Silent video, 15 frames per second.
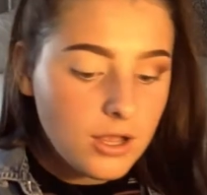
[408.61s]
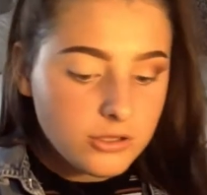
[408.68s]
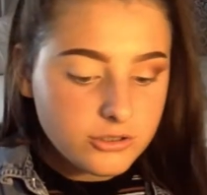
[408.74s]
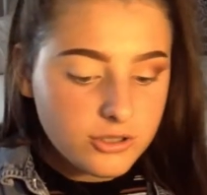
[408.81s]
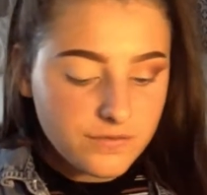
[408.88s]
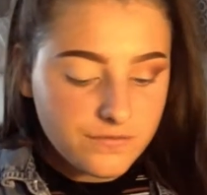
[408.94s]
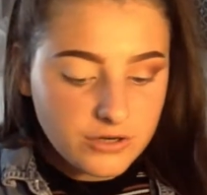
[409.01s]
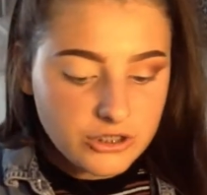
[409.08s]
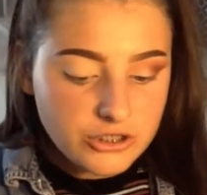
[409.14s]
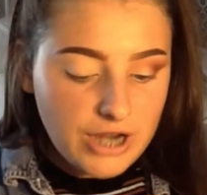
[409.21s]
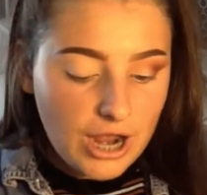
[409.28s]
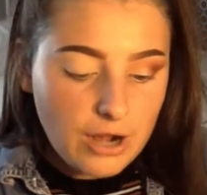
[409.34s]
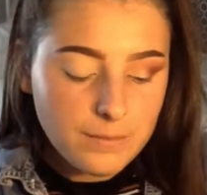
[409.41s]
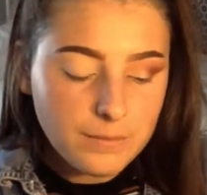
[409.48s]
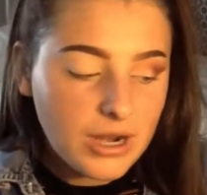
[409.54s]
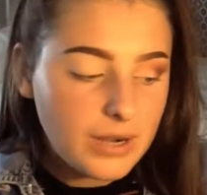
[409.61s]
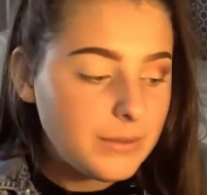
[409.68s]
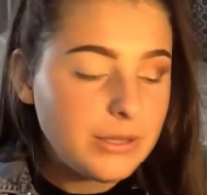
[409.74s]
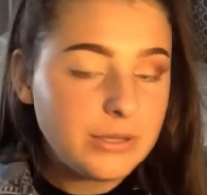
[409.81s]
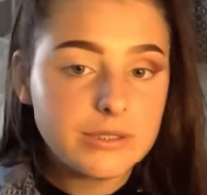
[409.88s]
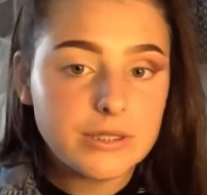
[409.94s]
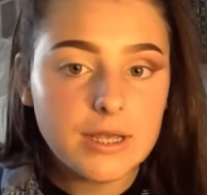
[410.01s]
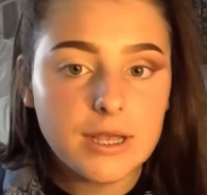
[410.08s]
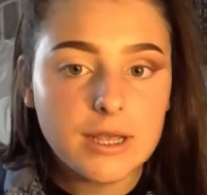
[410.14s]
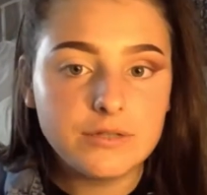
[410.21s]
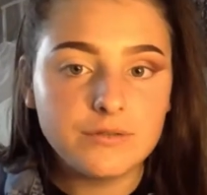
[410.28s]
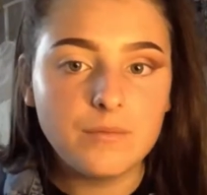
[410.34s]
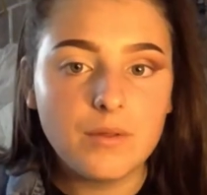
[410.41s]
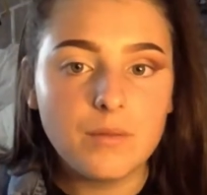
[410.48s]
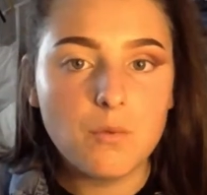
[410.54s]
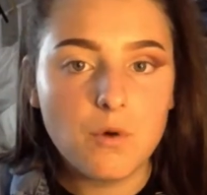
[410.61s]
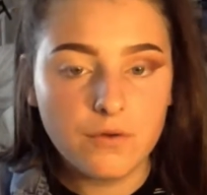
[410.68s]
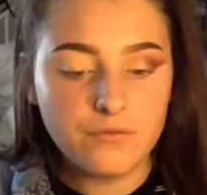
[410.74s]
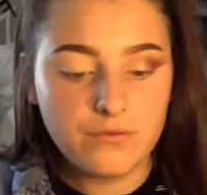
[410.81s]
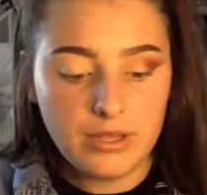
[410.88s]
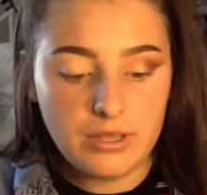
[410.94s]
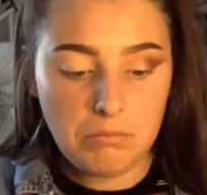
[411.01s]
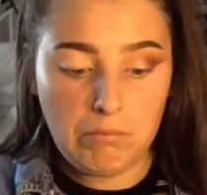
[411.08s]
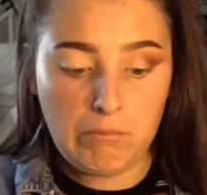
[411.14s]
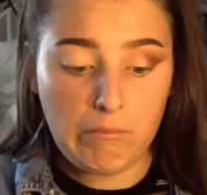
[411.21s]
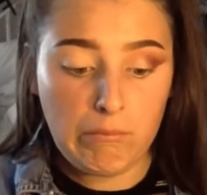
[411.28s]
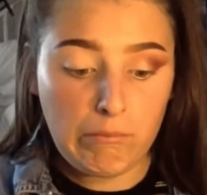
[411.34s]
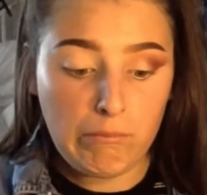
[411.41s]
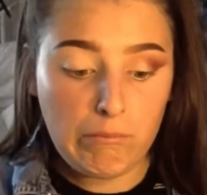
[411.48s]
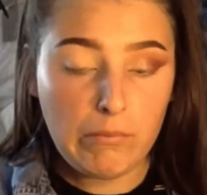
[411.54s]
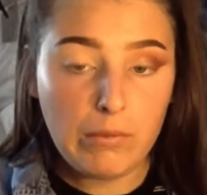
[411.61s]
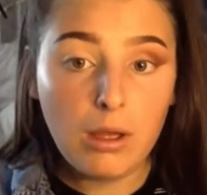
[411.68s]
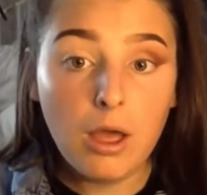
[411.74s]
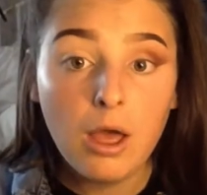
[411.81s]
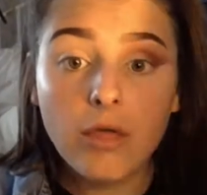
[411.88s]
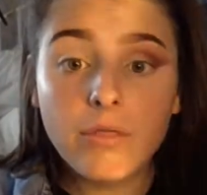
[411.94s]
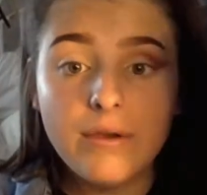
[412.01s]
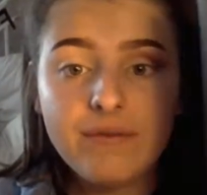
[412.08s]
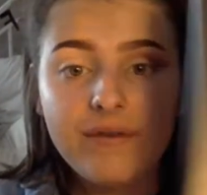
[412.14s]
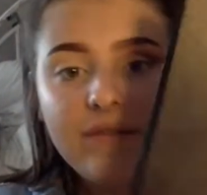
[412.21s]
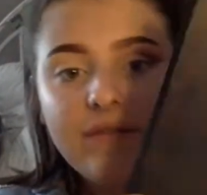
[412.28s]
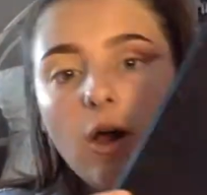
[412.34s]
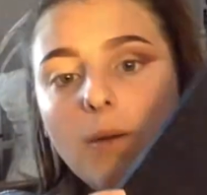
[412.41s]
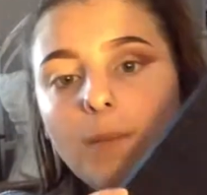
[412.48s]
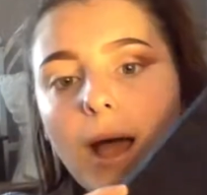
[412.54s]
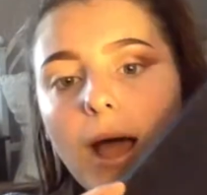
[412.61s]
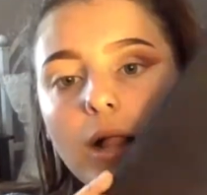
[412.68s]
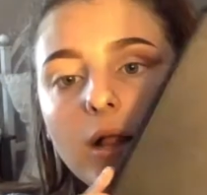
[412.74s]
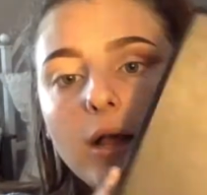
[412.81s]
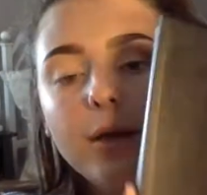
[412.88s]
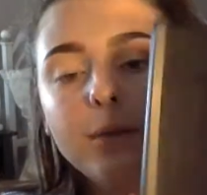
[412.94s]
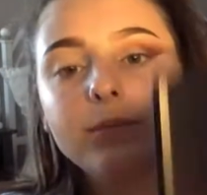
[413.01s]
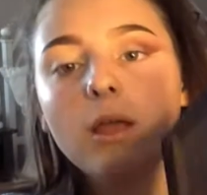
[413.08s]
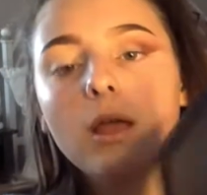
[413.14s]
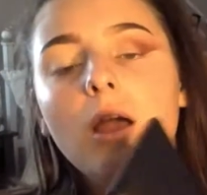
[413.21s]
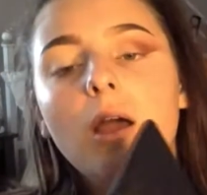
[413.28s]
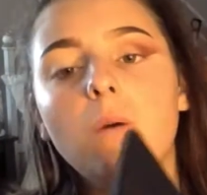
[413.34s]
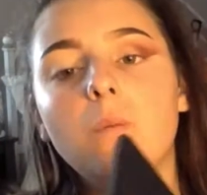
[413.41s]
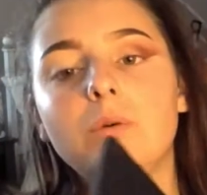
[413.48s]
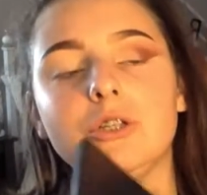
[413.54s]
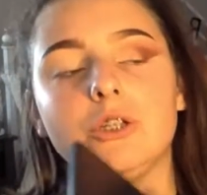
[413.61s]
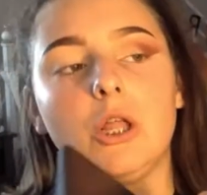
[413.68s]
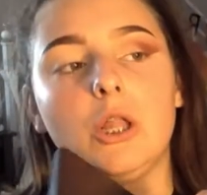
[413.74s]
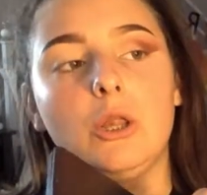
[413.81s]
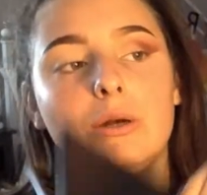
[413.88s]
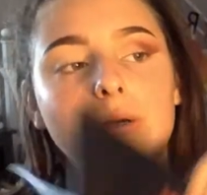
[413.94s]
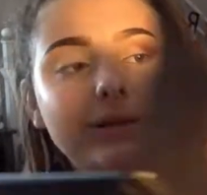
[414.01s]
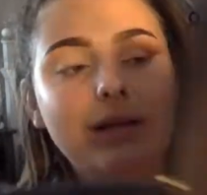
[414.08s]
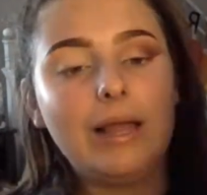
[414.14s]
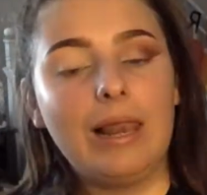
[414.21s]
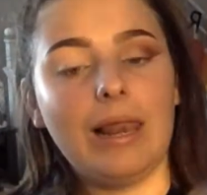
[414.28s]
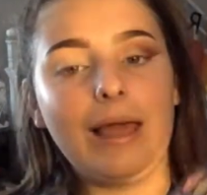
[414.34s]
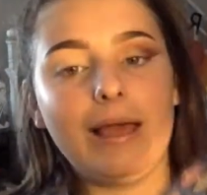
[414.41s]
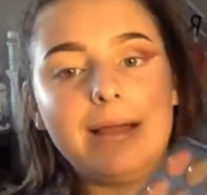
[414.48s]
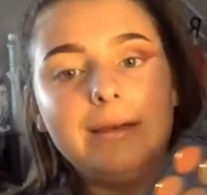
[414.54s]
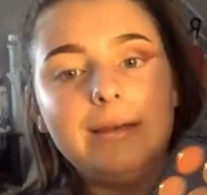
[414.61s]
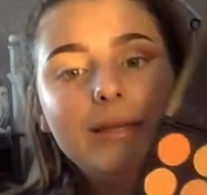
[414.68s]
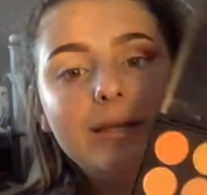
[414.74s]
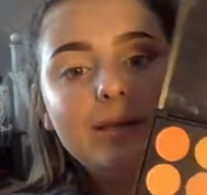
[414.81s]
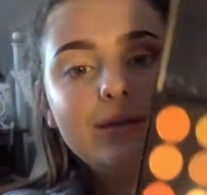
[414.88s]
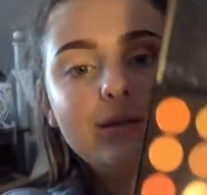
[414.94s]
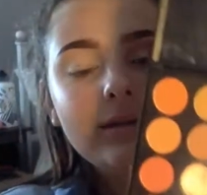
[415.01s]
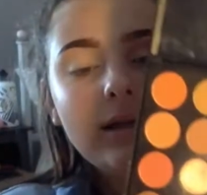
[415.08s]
So the first shadow I'm going to be using is from the Morphe 35L palette, which looks like this.